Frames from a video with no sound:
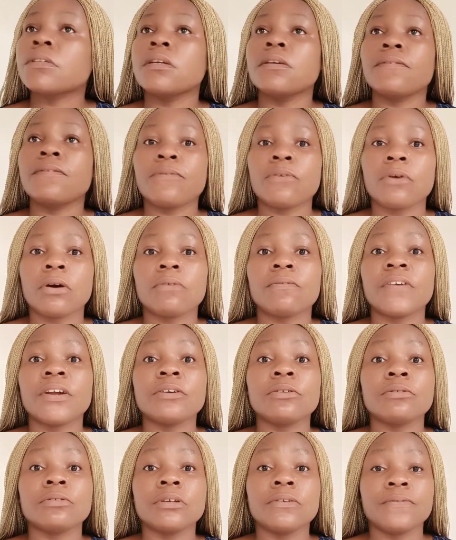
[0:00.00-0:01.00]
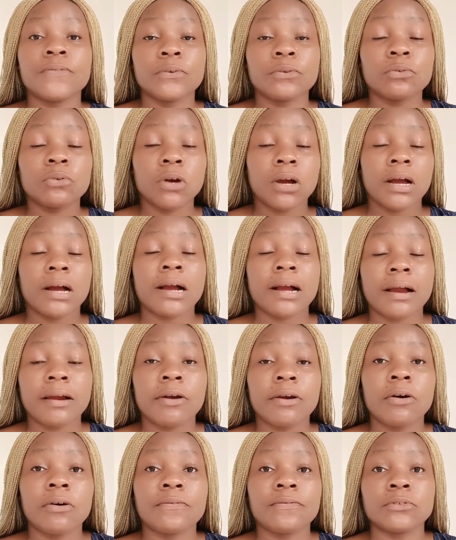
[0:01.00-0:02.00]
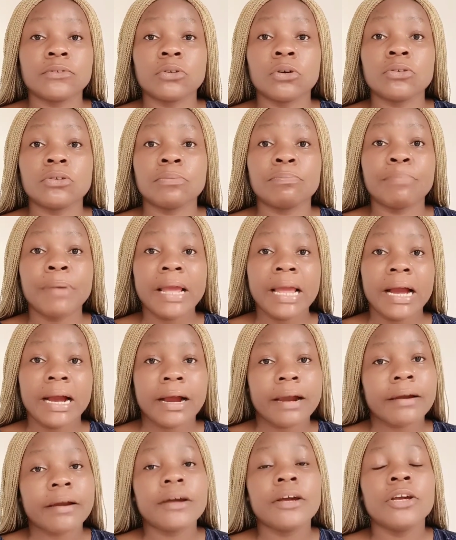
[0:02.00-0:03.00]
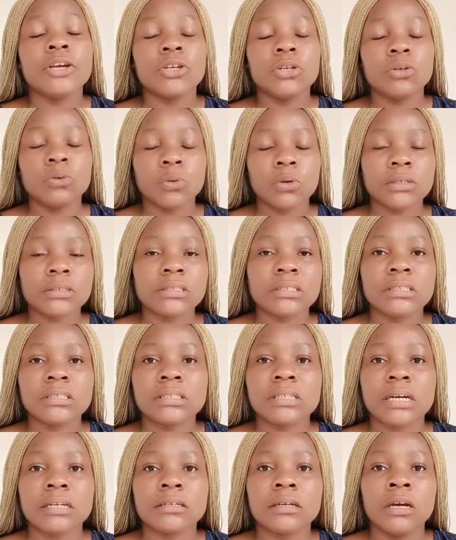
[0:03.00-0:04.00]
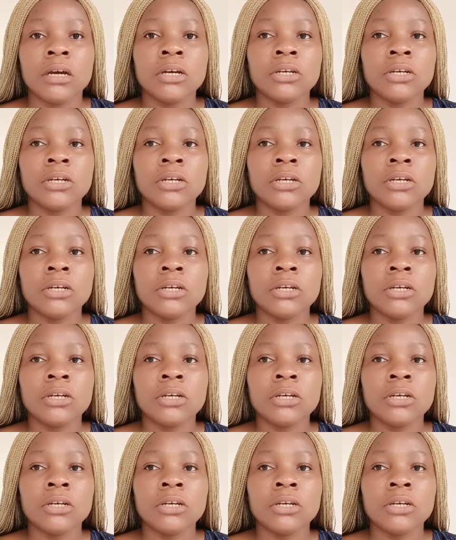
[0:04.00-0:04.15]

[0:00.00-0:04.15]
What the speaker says: If you rock Akara often, or you buy Akara, you understand.